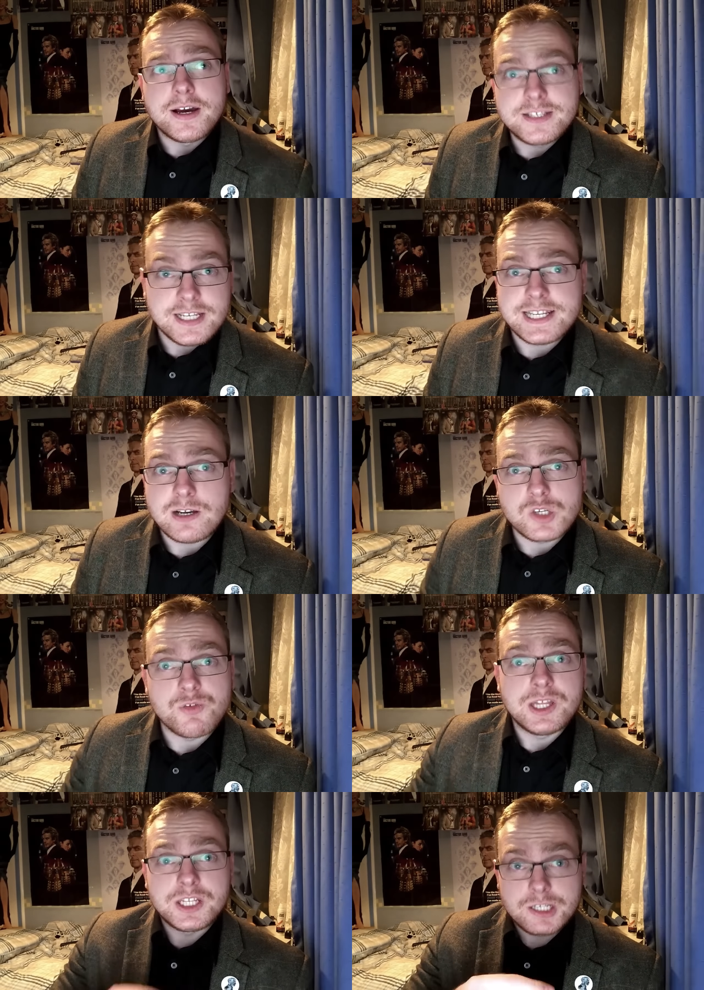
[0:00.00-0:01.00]
Details
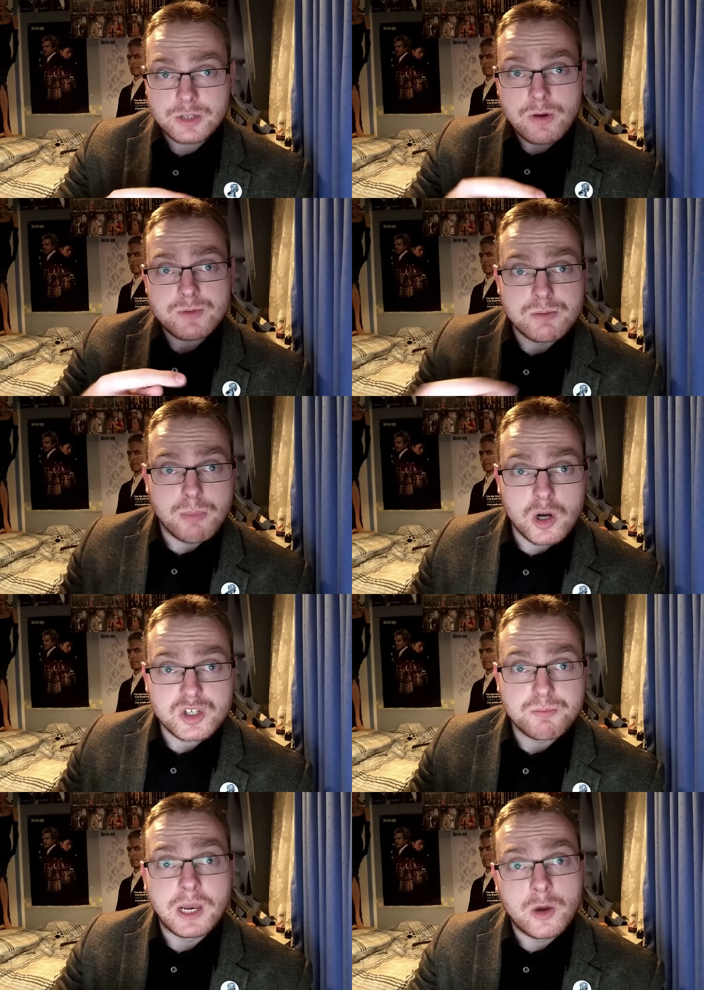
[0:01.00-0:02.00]
are in the description
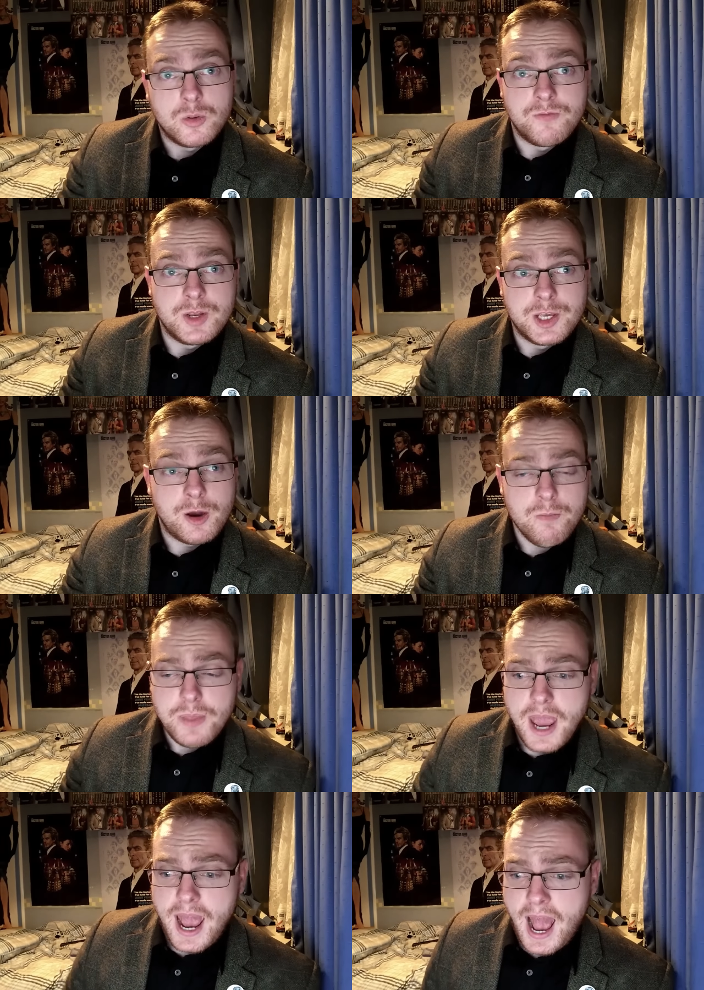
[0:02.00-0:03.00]
box below the video.
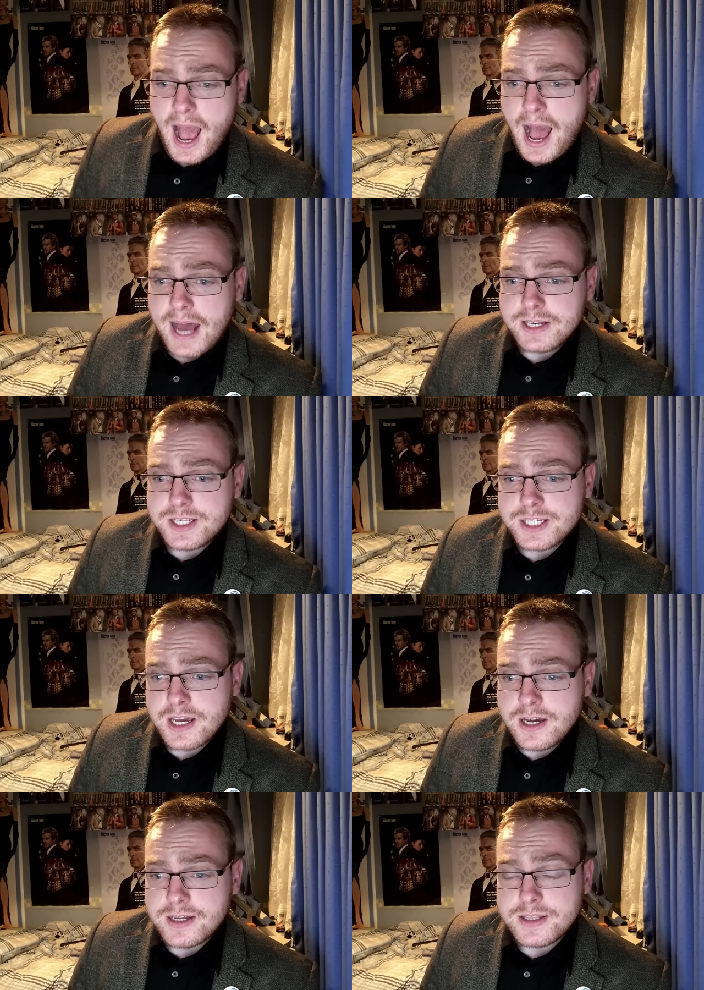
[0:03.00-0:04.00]
And
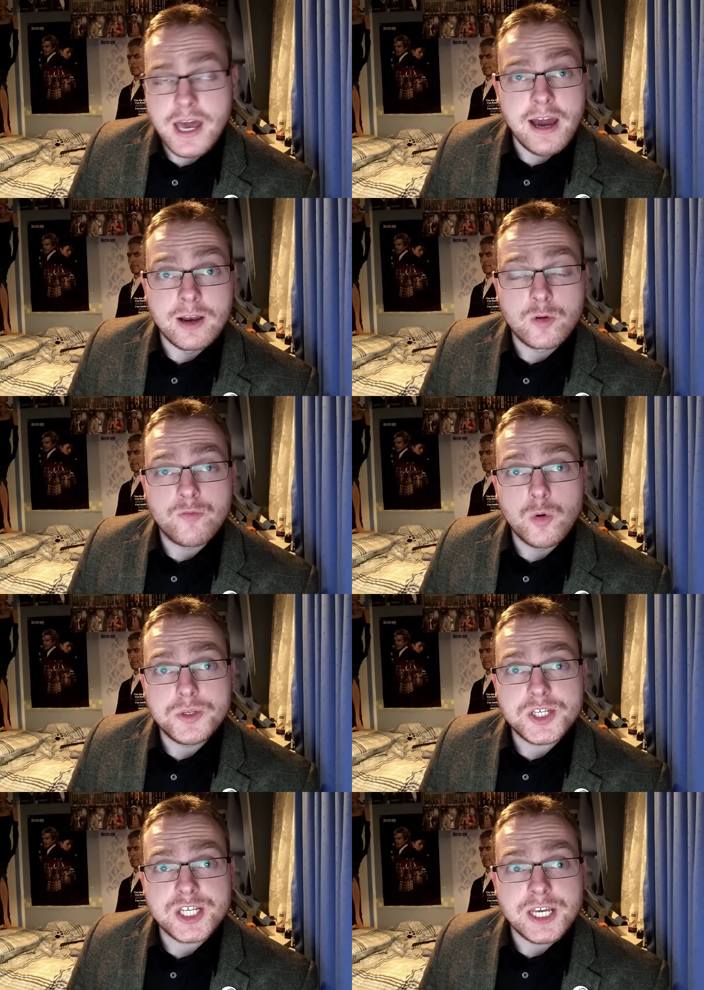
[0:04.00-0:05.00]
yeah, I look
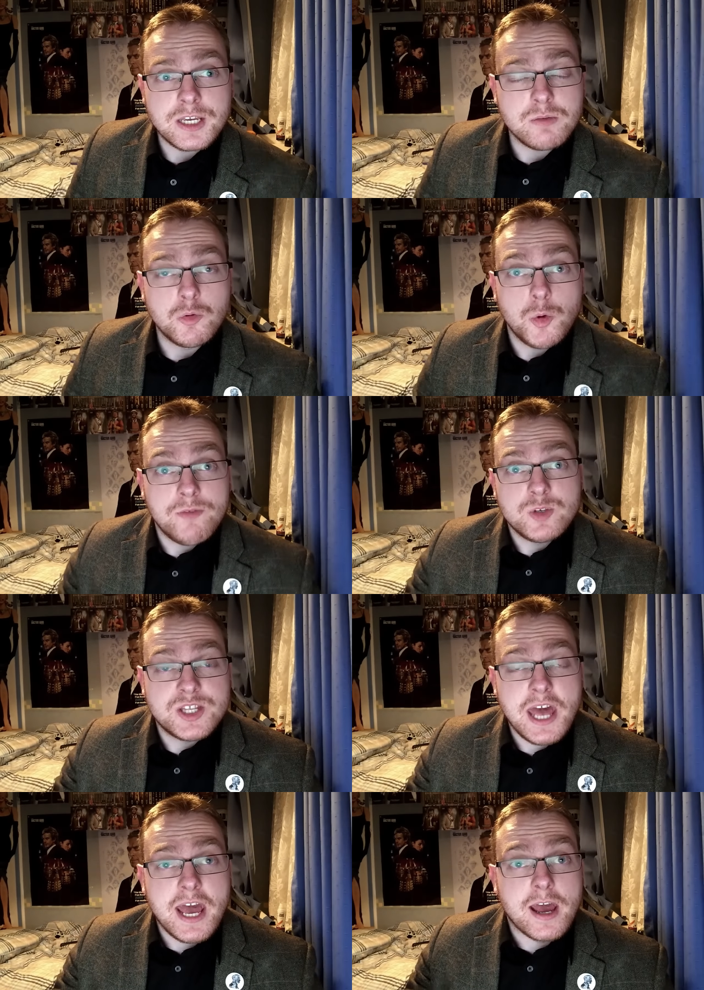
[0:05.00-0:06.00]
forward to seeing whoever's
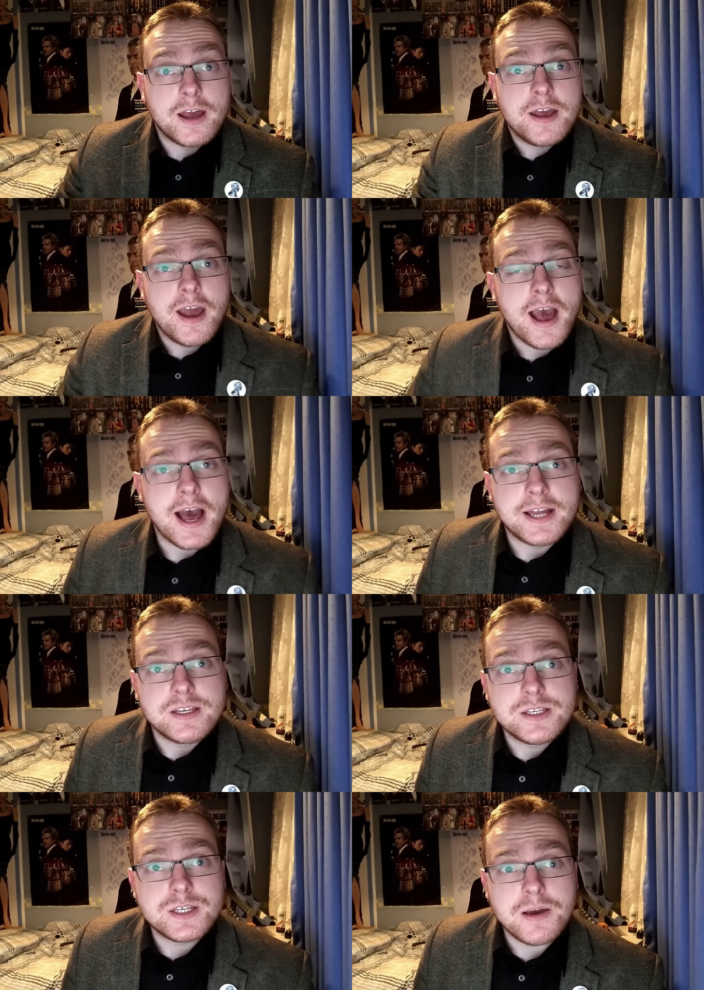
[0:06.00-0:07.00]
there.
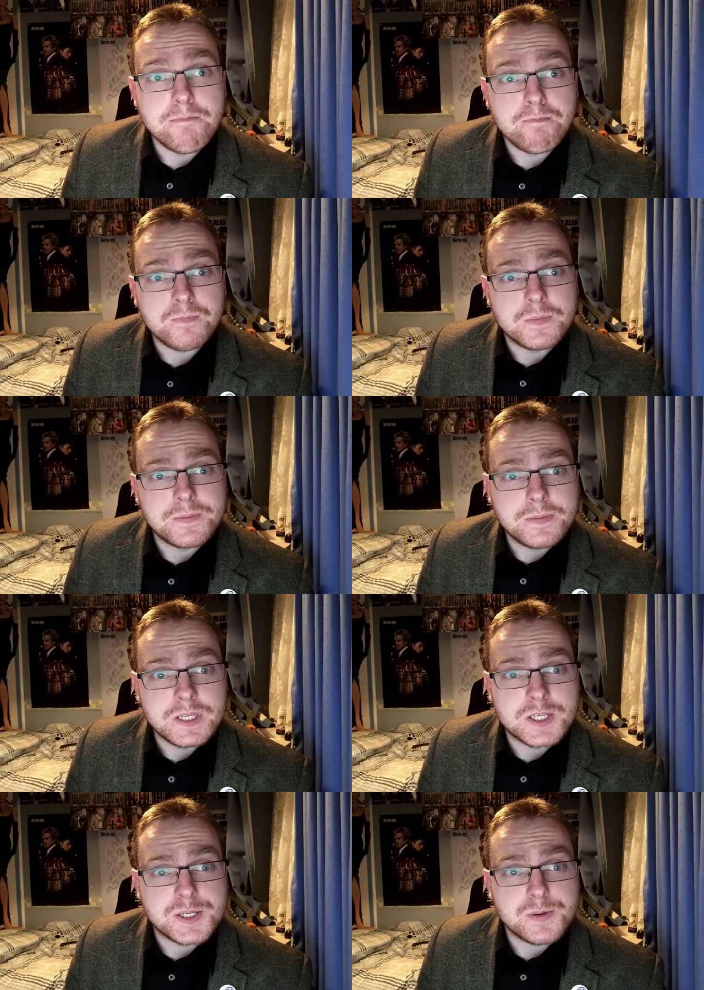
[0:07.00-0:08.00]
And
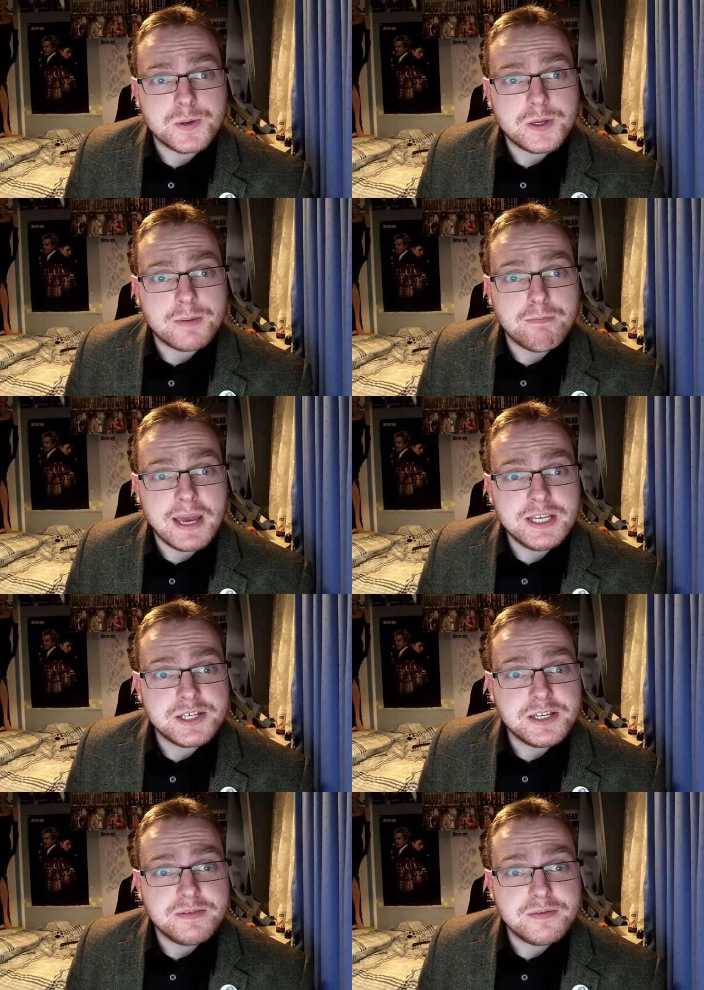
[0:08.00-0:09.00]
this is an
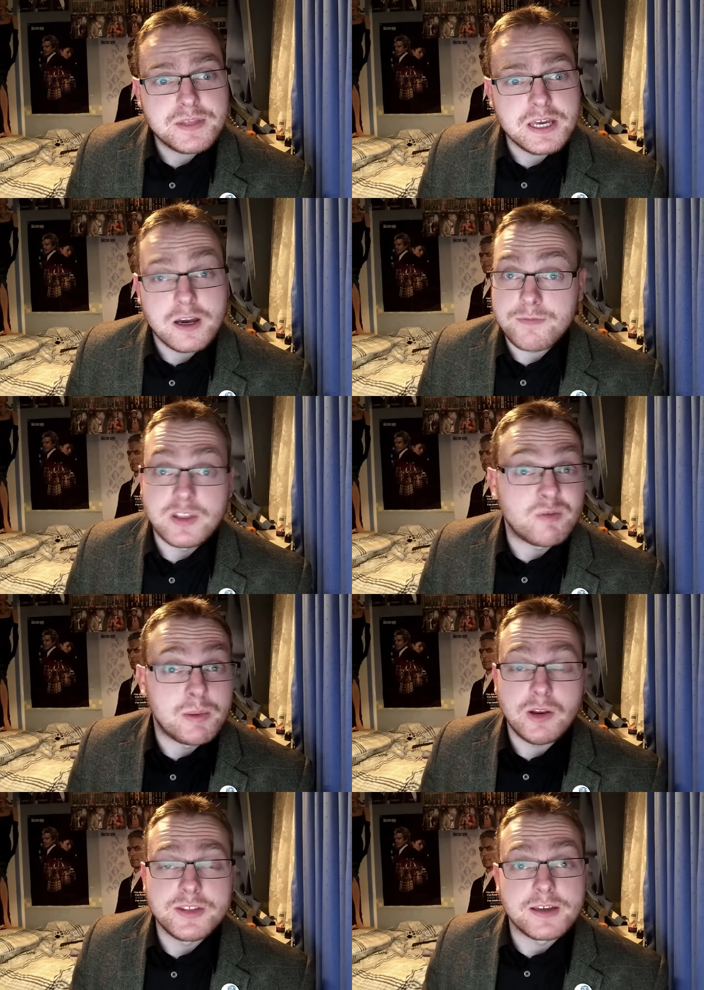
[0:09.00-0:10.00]
amazing thing. I've never
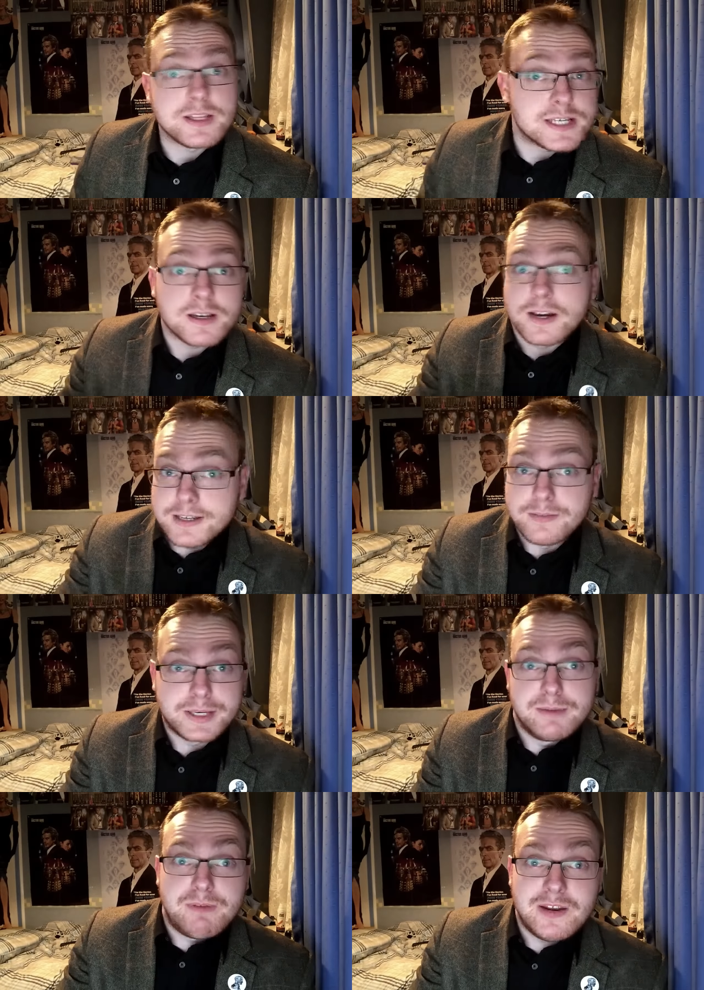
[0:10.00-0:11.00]
been on the other side of a
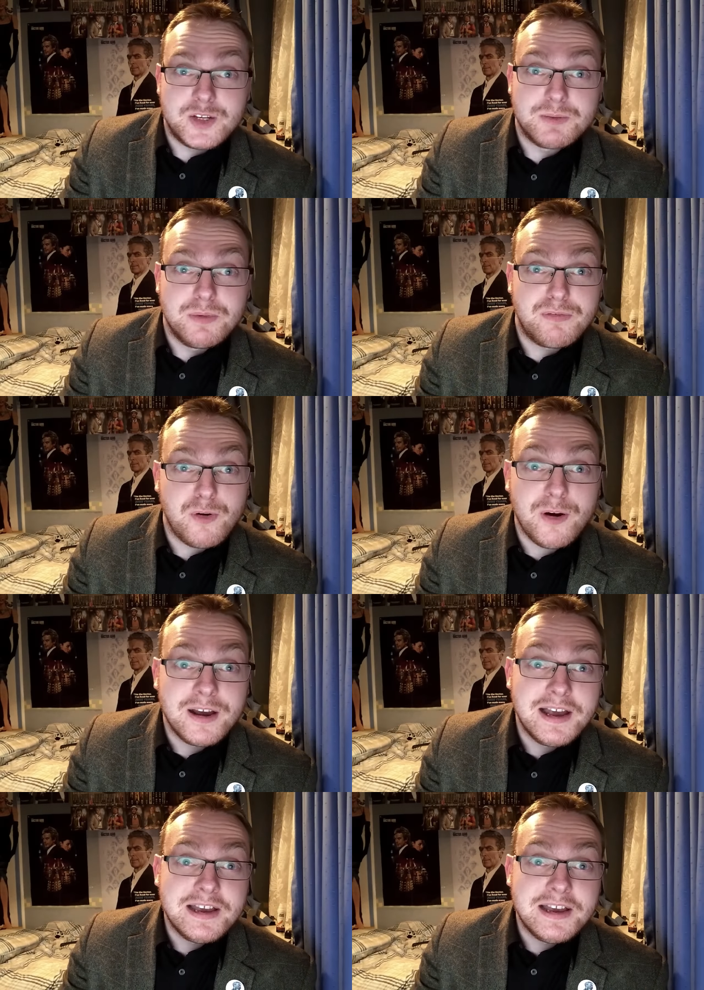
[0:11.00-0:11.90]
convention before.